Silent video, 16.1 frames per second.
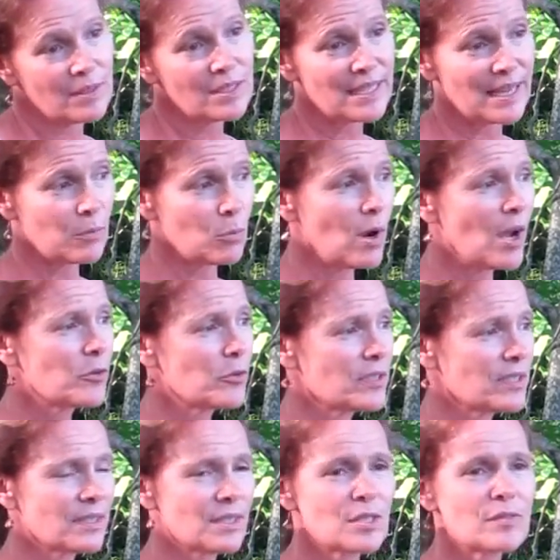Dan
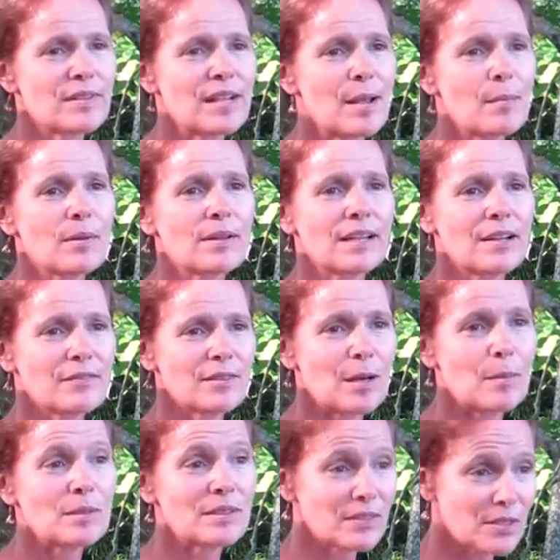Watrous and his family, I've
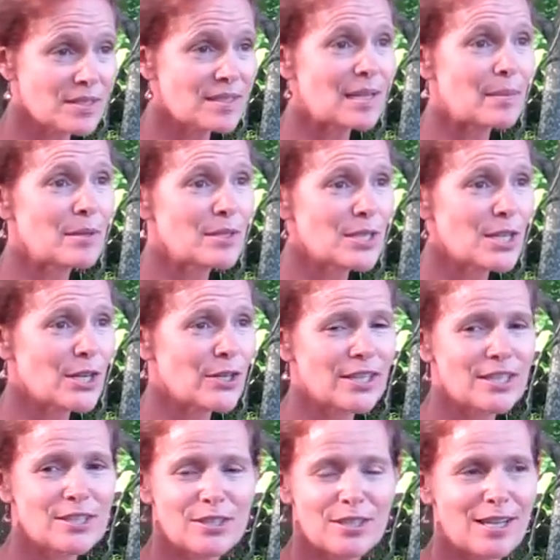come to this
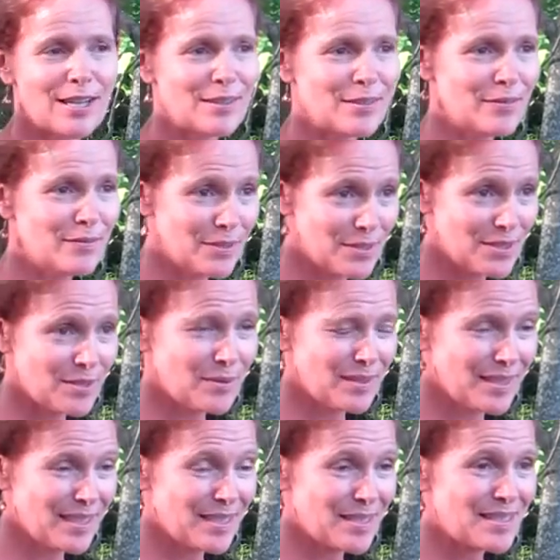cemetery to kind of visit
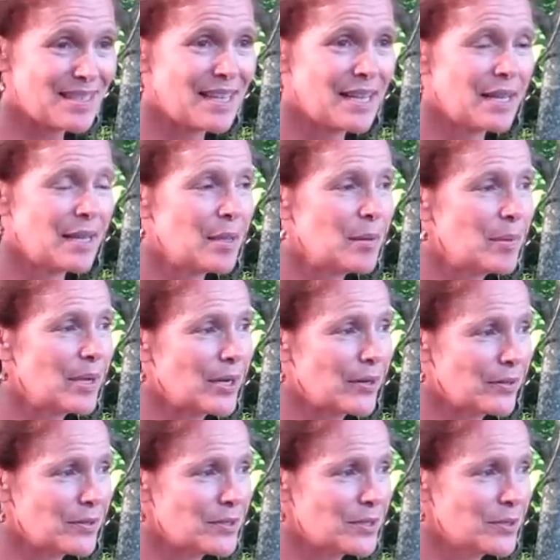with his
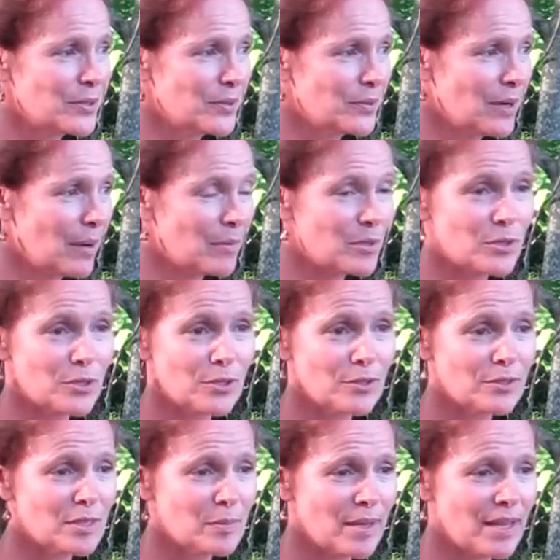parents, who I'm sure
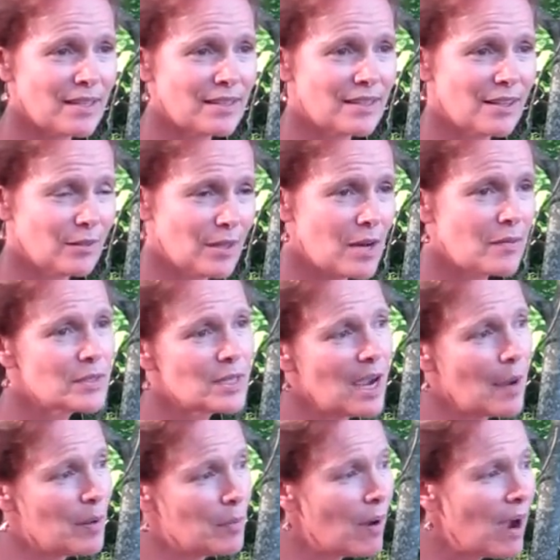spent a lot of
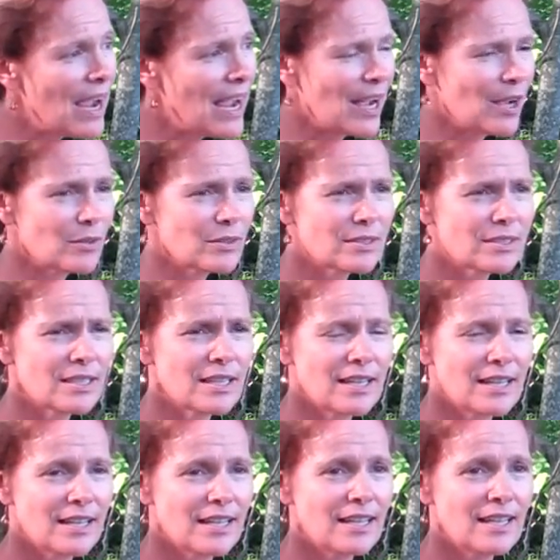time in my house,
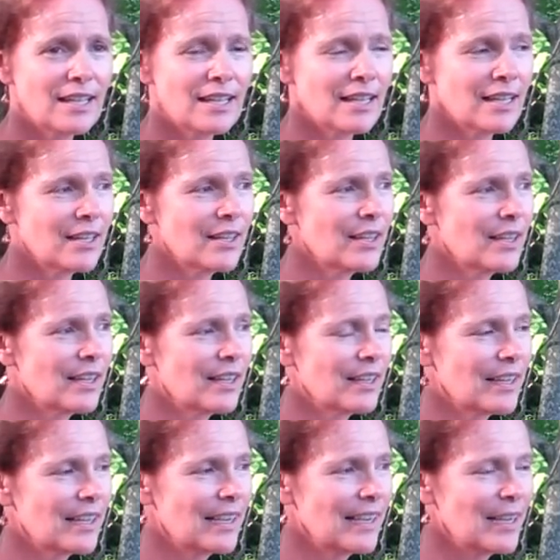and
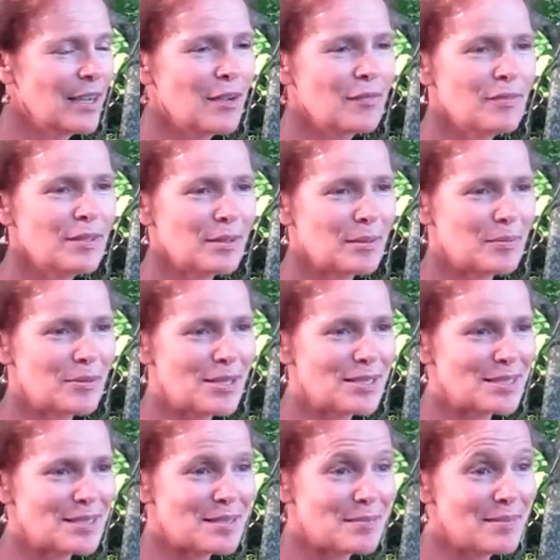uh, I, I feel a
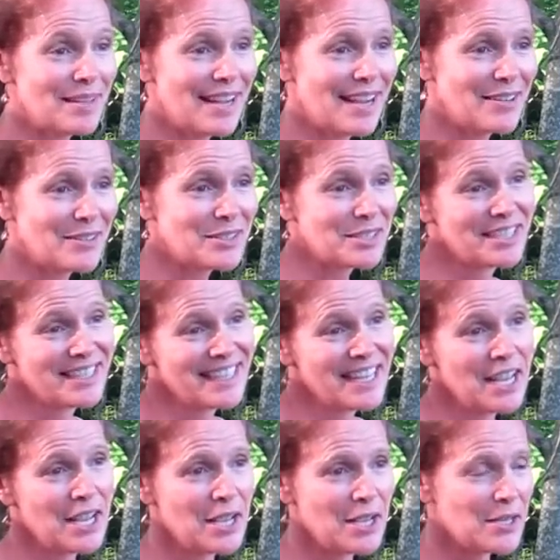presence in my house.
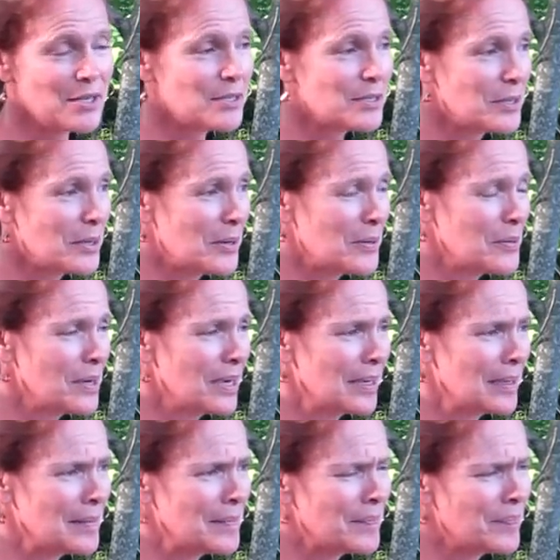So
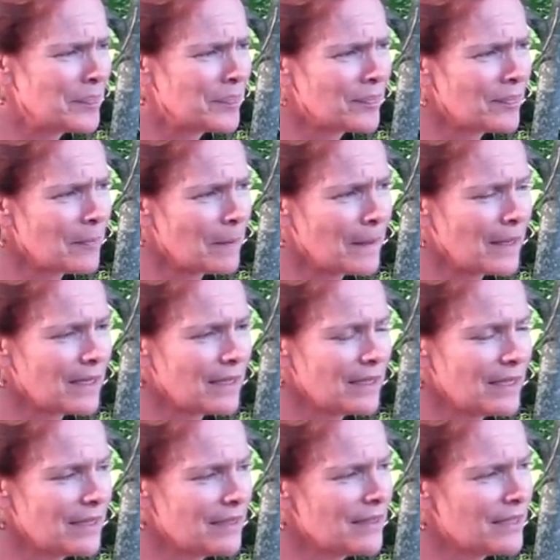um,
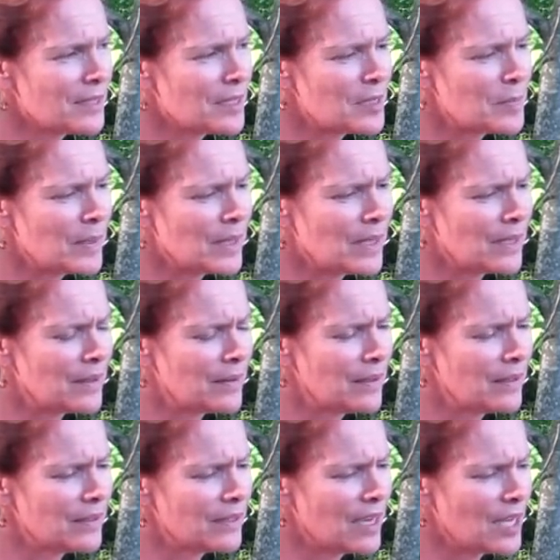it, this has been
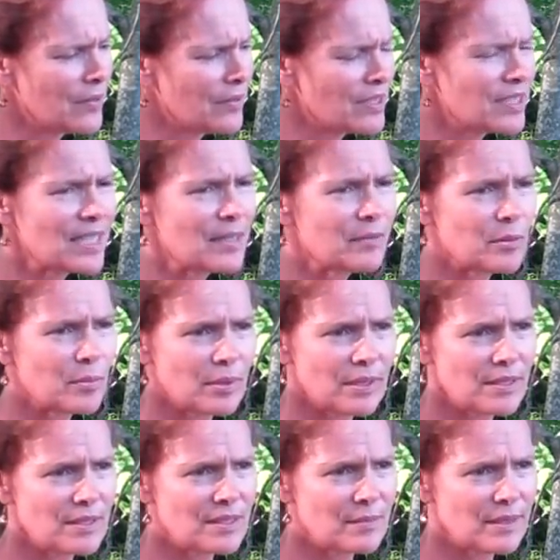a kind of a sacred
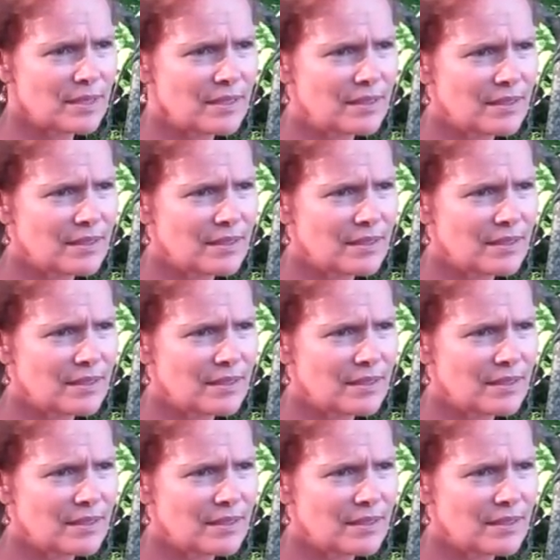place to me.